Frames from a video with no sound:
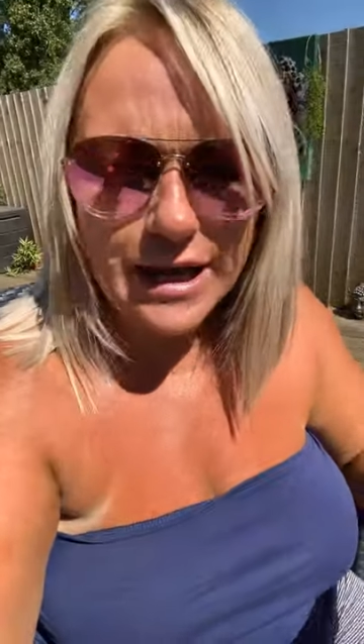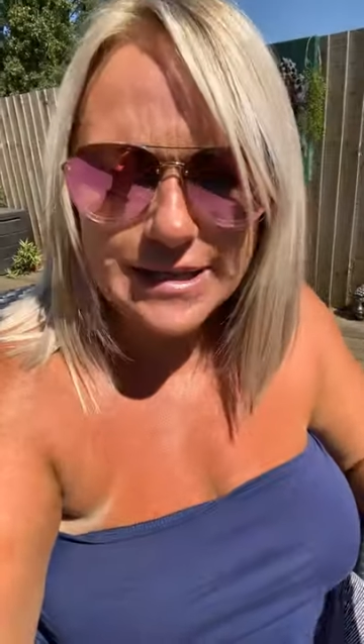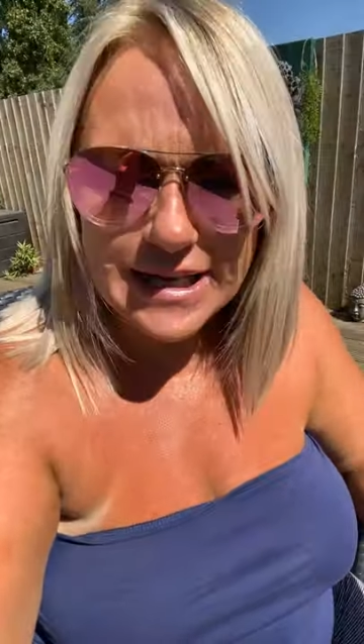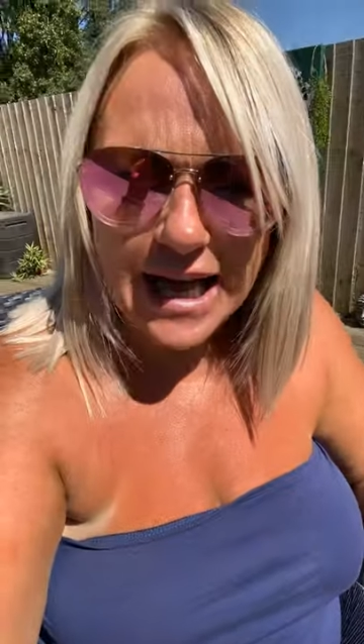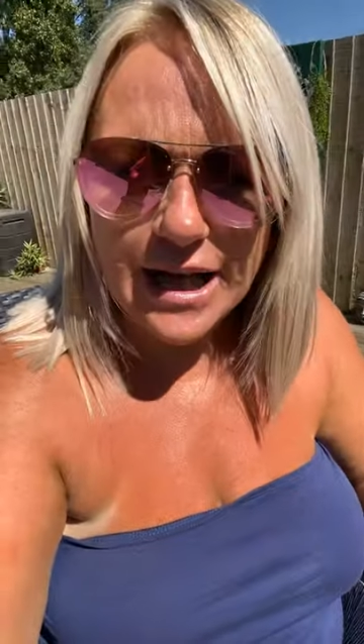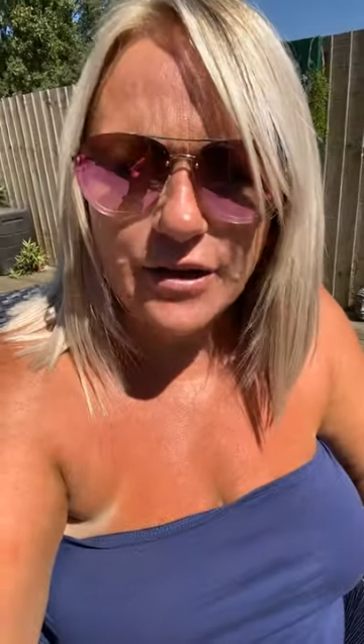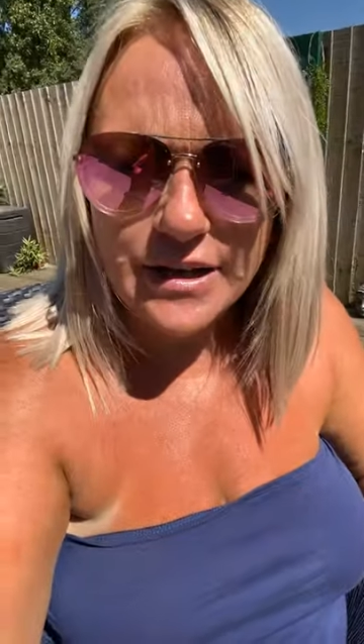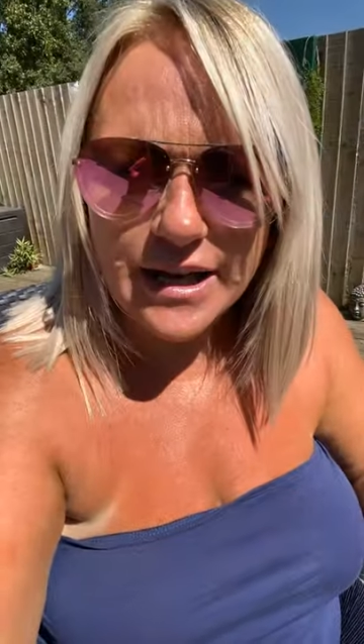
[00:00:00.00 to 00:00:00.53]

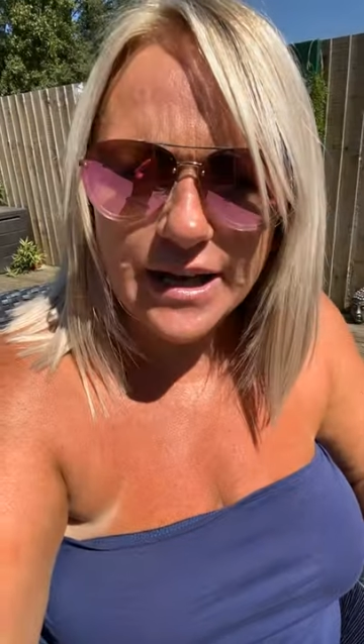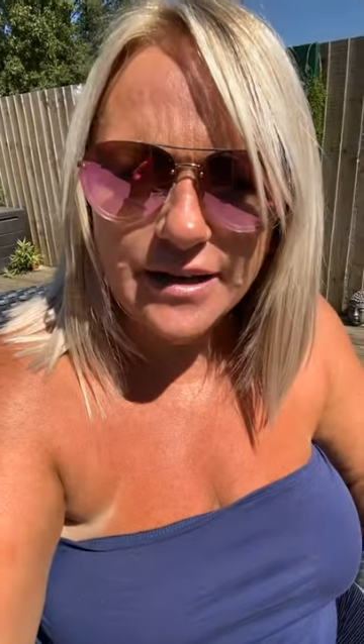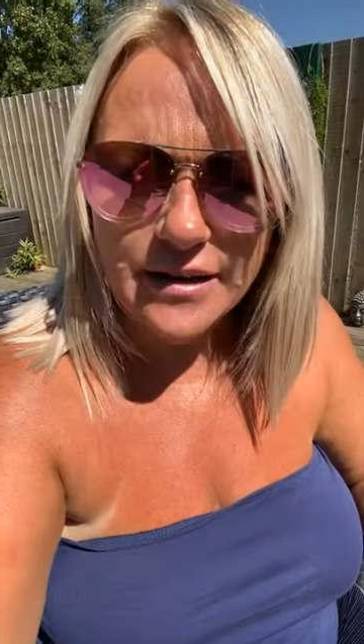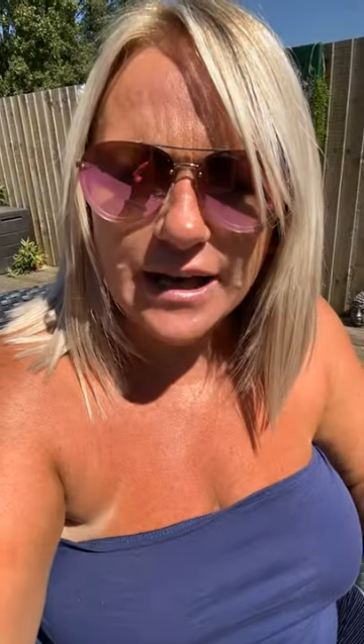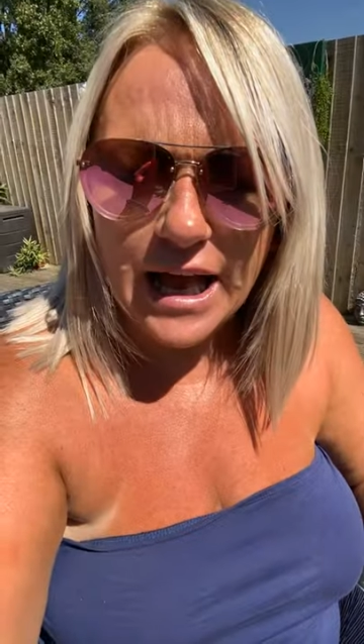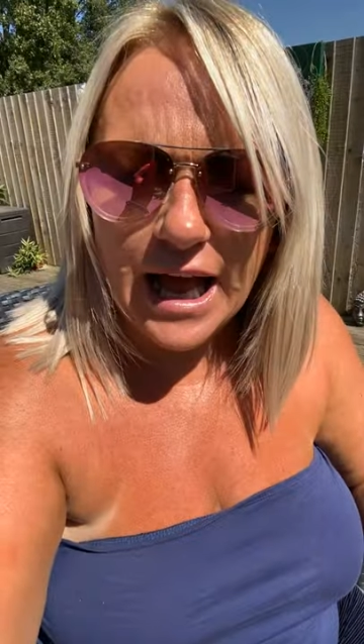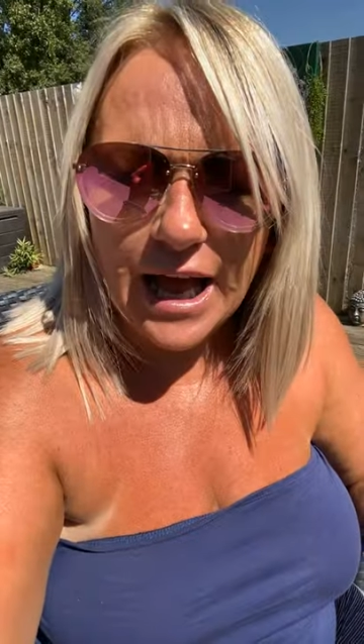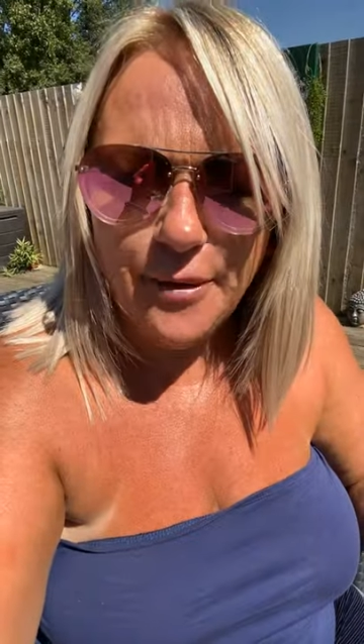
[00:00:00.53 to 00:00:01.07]

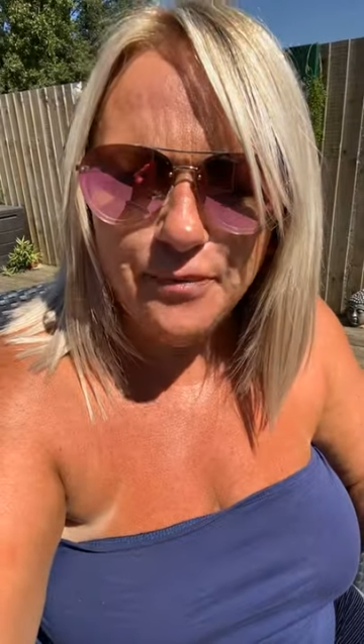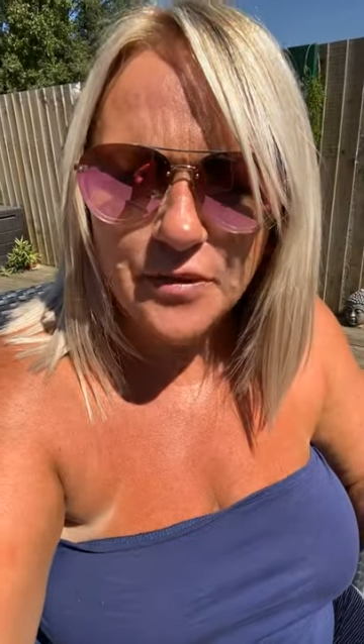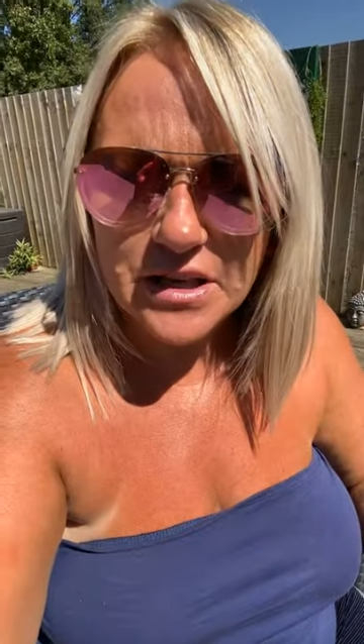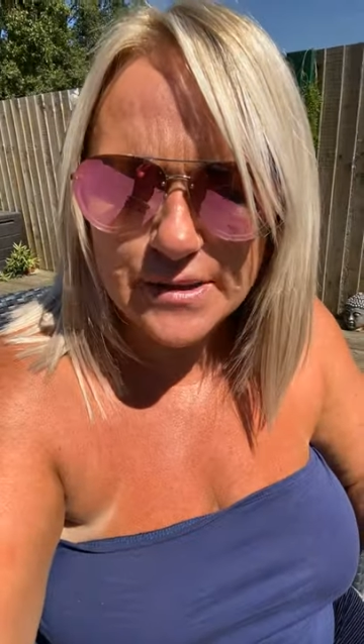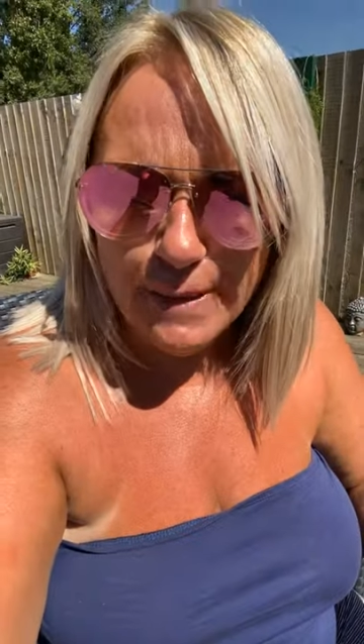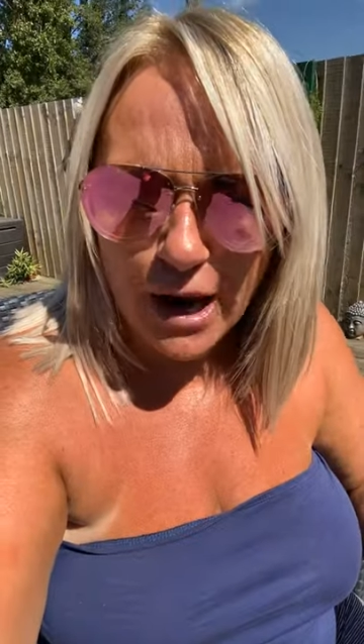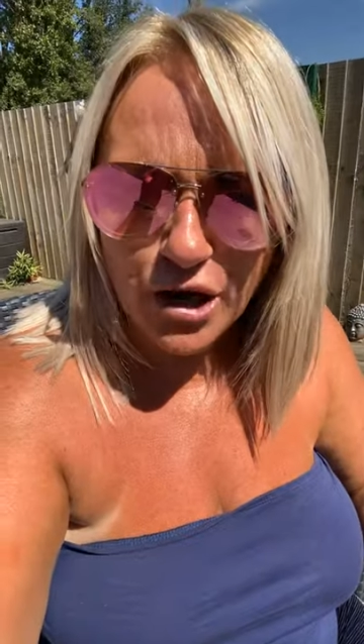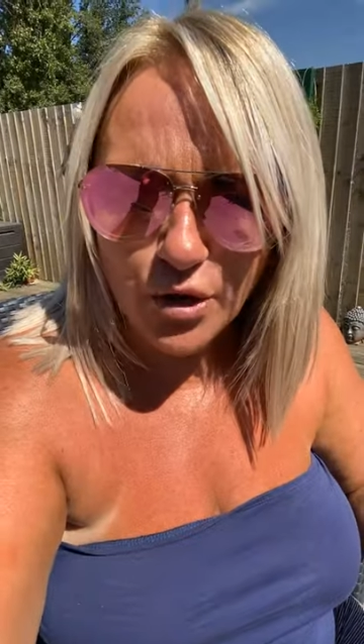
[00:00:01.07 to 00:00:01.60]
Italian
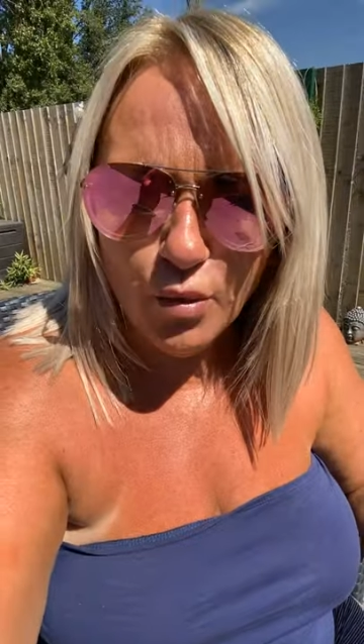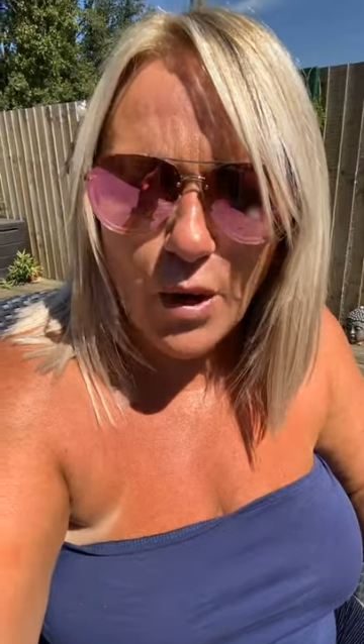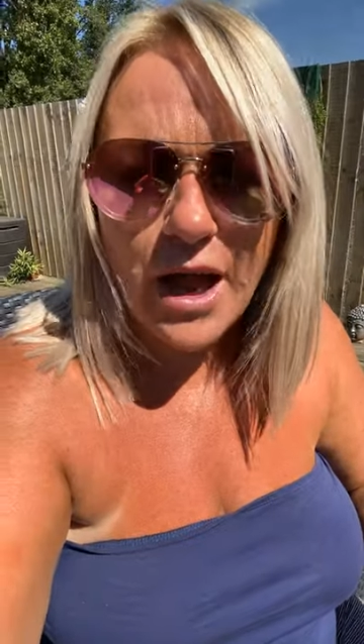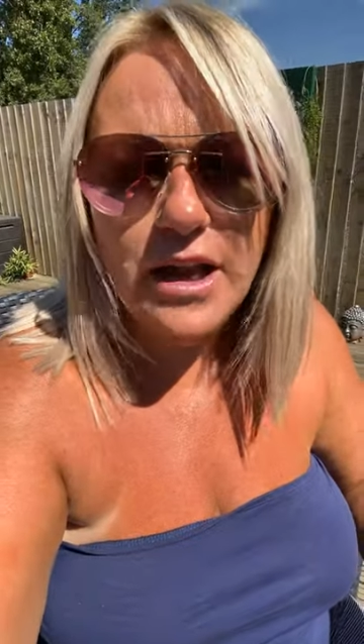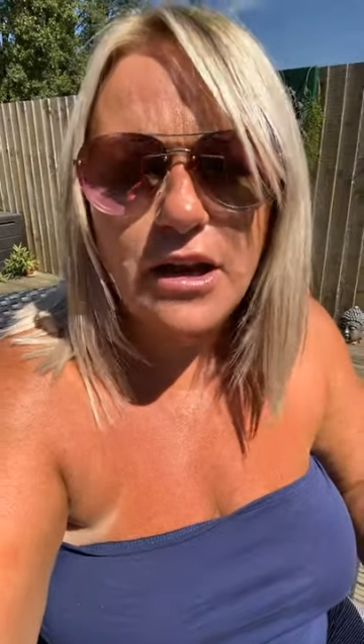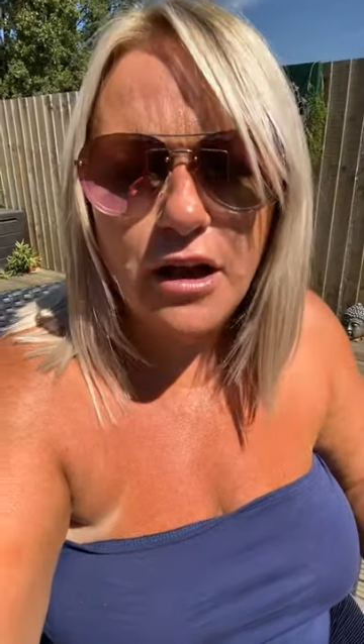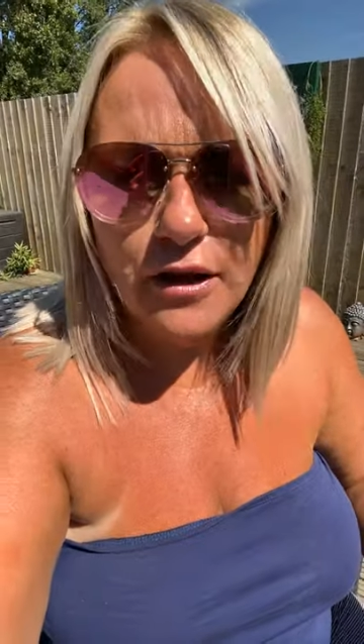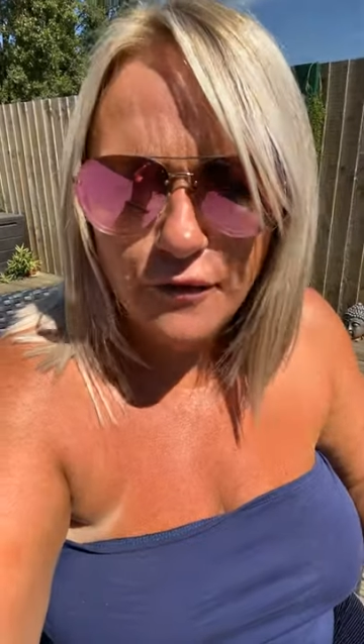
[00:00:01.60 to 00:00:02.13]
sparkling
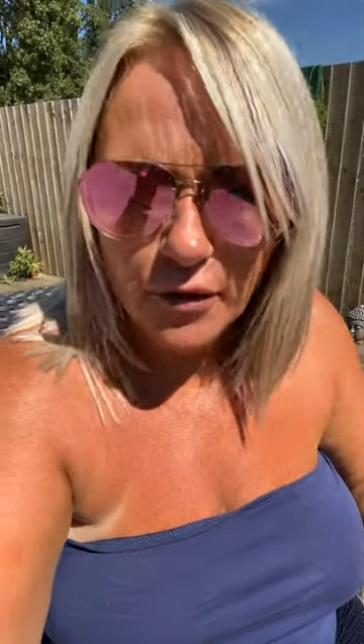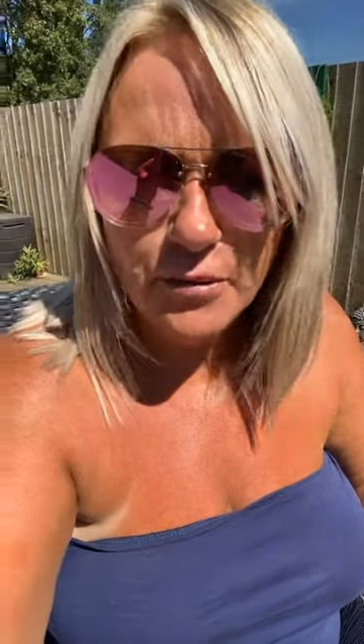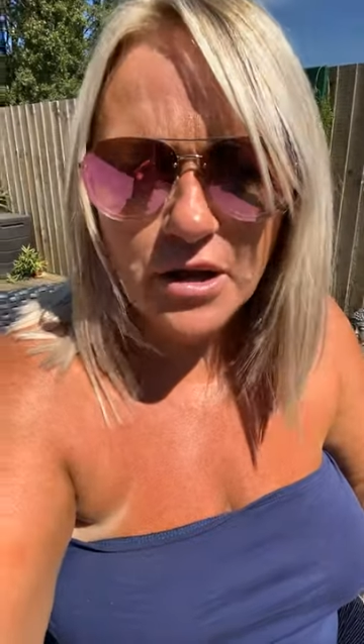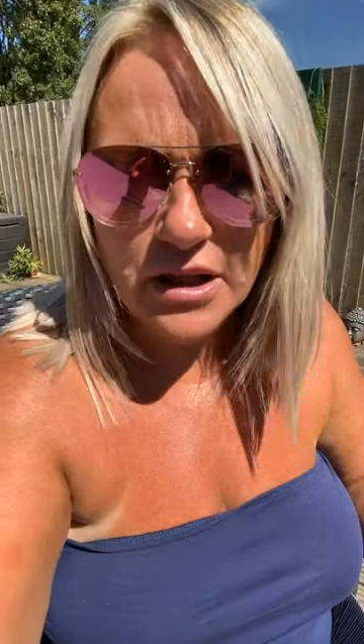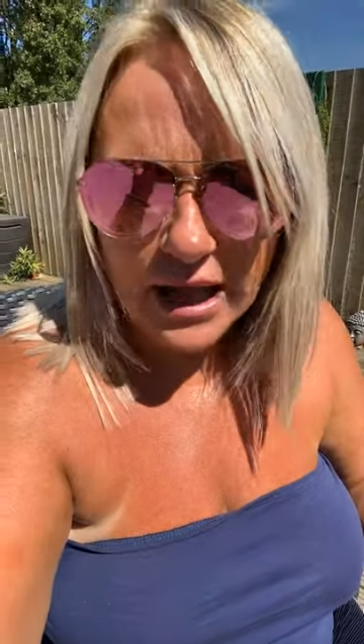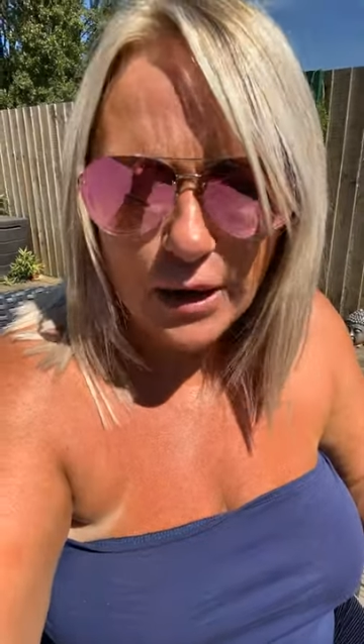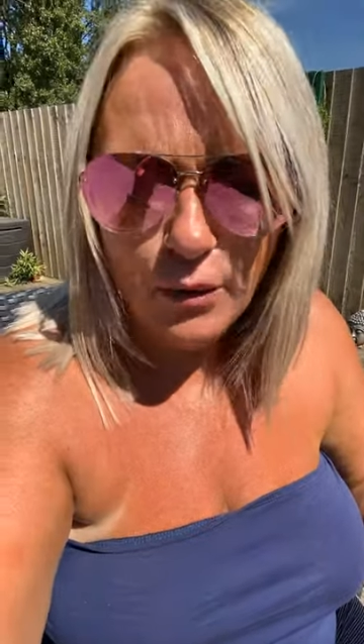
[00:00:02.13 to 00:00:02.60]
wine from the